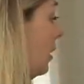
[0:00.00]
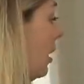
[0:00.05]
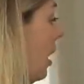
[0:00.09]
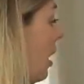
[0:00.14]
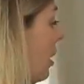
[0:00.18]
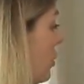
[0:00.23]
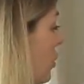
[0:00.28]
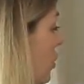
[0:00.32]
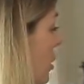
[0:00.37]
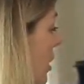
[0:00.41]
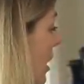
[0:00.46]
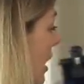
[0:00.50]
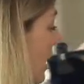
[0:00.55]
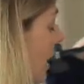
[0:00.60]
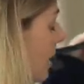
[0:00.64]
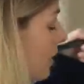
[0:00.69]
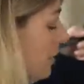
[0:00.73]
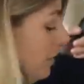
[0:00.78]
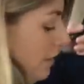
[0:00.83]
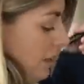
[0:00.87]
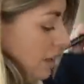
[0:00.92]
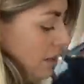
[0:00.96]
last
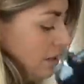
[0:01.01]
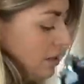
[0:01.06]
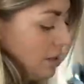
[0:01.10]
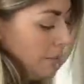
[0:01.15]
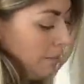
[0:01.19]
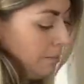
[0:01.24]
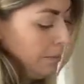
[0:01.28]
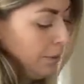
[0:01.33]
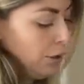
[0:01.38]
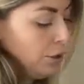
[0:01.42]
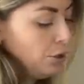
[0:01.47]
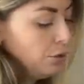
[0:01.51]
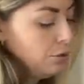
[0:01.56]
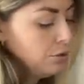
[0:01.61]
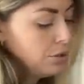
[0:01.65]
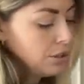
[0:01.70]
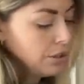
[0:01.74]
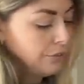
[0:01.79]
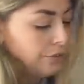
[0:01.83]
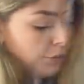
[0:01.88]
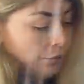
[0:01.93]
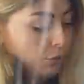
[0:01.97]
year, this
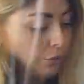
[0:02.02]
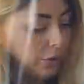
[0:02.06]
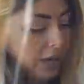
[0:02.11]
beautiful